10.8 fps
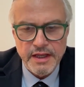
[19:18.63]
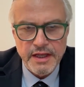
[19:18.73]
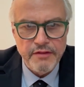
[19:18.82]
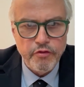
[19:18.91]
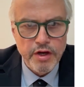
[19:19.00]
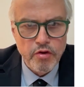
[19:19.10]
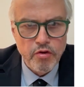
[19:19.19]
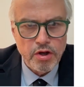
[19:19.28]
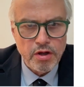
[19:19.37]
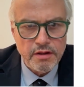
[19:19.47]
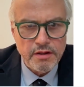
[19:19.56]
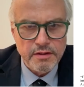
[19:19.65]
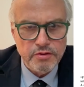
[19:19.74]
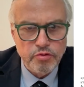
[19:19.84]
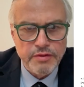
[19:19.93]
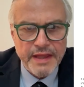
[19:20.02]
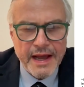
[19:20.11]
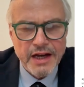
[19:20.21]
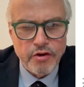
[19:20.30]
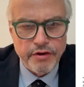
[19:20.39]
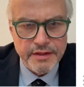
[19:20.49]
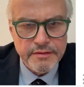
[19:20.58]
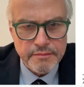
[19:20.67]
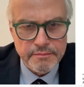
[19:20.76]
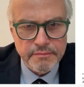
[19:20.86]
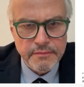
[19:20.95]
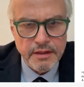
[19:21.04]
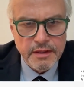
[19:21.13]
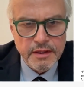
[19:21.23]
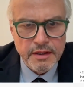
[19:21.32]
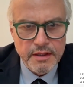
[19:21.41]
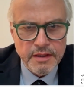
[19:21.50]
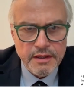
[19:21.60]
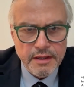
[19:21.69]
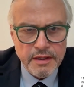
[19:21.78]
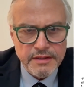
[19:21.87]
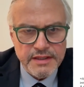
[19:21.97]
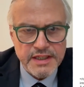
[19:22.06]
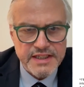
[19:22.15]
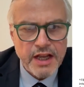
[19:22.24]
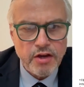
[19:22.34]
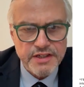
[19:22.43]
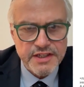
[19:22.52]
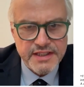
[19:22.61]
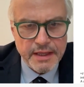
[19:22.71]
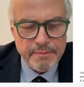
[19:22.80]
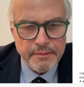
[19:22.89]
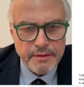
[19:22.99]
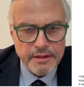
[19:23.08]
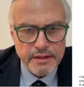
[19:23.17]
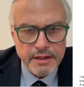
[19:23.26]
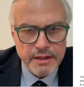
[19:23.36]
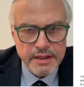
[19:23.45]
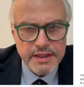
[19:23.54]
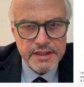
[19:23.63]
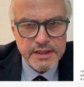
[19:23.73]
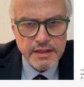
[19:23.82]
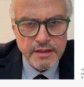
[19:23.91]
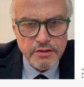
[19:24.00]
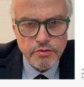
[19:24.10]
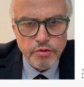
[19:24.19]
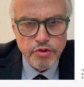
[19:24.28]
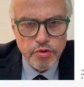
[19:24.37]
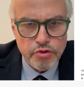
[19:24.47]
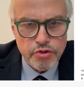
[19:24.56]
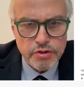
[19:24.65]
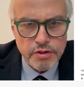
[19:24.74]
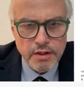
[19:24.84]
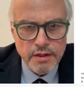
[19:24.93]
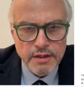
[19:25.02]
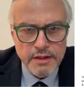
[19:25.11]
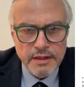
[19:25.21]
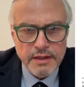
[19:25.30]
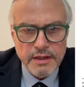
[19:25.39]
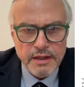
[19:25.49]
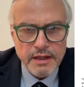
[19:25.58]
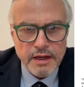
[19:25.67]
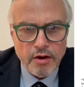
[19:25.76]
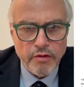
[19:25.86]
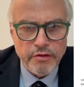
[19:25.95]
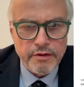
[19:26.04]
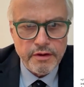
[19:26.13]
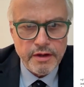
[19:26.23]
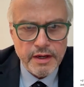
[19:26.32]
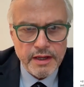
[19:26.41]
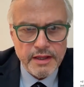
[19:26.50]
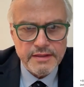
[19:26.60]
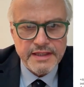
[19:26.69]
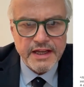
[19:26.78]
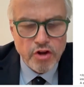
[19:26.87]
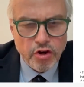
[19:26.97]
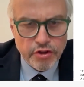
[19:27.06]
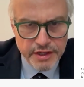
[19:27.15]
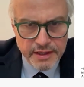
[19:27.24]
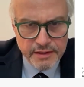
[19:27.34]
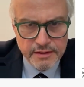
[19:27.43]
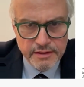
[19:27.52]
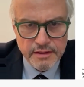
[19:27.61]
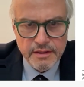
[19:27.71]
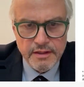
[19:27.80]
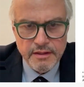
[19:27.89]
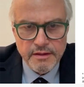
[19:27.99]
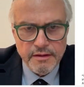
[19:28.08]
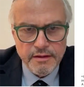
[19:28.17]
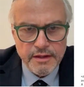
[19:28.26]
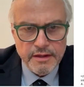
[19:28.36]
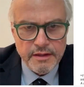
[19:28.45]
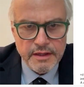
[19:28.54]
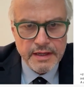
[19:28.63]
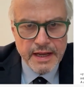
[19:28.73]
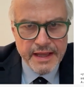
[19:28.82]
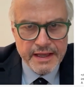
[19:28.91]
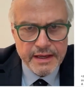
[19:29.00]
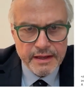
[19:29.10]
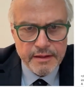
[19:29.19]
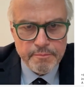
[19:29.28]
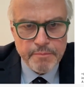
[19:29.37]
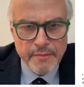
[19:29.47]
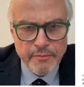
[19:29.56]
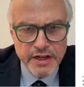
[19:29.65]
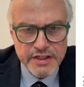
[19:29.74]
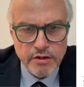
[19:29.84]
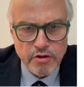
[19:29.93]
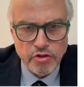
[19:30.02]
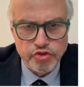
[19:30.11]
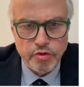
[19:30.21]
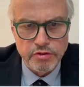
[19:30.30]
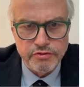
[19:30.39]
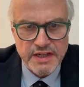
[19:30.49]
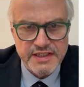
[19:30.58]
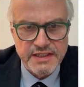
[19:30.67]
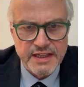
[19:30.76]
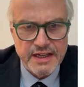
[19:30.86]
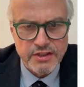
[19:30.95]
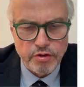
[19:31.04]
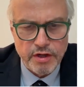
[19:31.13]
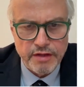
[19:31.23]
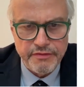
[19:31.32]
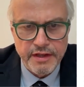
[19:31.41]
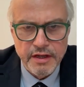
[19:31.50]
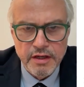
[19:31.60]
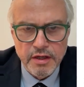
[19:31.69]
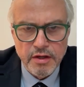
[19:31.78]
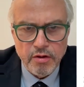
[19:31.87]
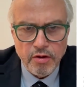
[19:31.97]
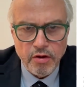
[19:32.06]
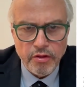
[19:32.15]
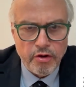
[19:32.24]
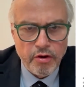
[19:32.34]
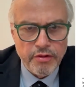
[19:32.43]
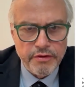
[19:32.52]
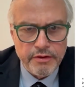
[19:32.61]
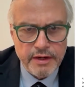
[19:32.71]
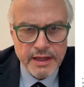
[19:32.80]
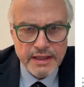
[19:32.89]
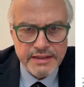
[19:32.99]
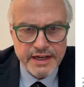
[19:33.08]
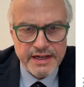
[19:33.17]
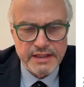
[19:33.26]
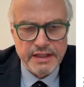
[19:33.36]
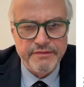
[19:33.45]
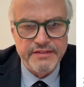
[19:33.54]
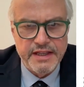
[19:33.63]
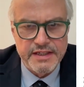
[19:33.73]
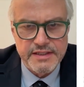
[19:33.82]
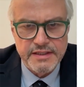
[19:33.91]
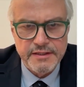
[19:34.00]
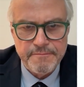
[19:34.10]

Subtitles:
If we look to the algorithm, the second step is to use other technology like vibration control transient elastography or other alternative tests.